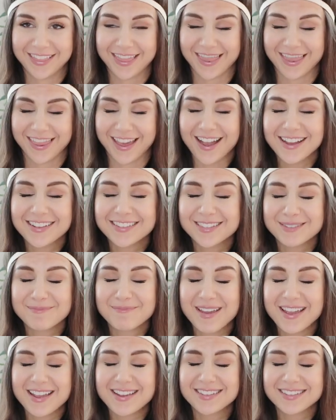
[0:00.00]
That's
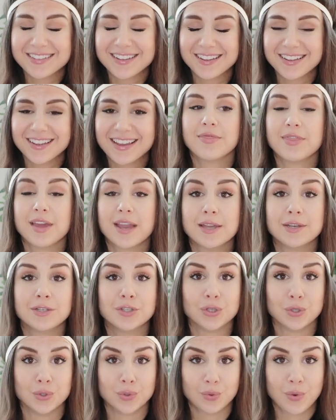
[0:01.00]
amazing. They
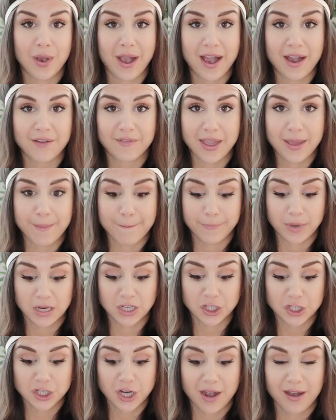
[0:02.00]
do have a
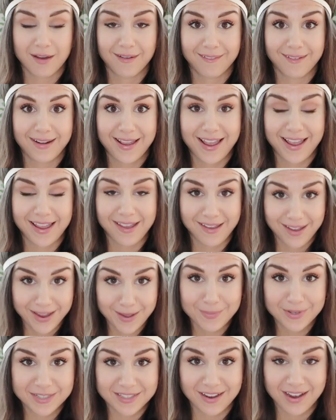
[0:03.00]
bunch on
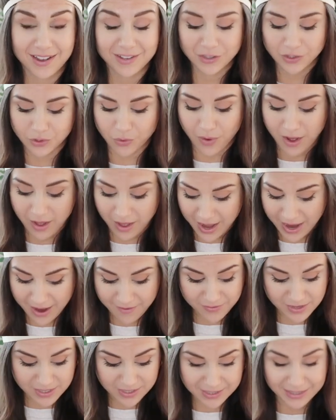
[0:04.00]
Amazon, so I'll
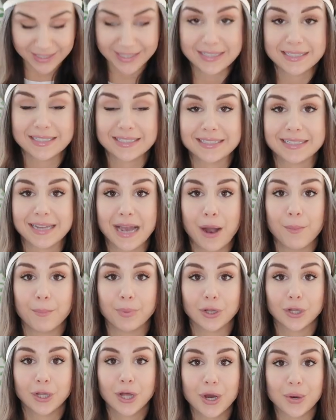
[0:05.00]
have these linked down
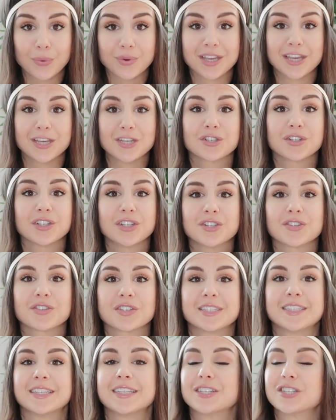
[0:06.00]
below in case you're
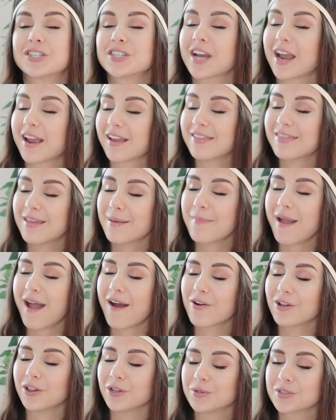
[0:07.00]
interested in checking them
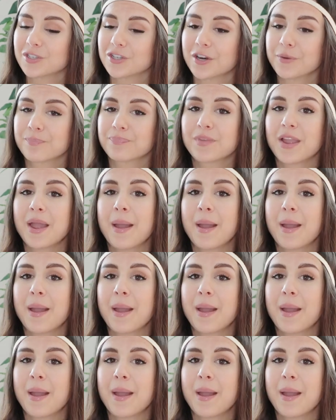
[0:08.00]
out closer.